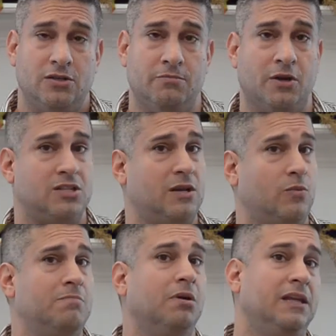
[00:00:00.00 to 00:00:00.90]
to much that
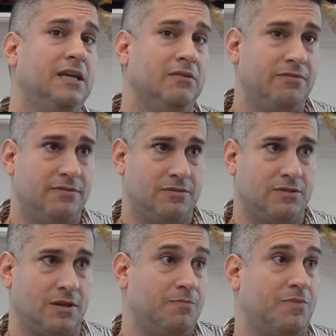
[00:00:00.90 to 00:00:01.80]
we believe.
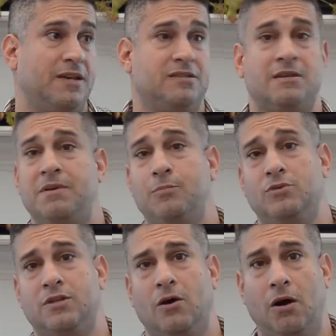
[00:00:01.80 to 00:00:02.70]
Some things that people
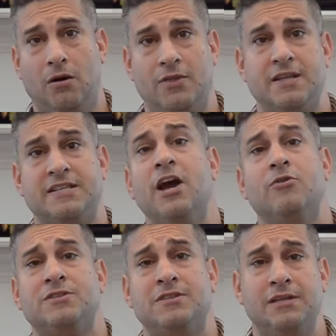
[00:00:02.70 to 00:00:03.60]
would say, oh, that's
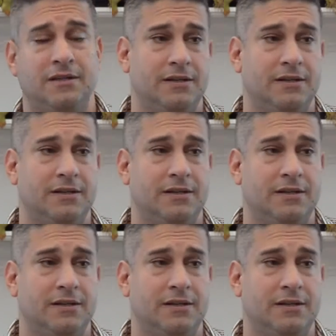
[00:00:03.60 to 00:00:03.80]
heresy.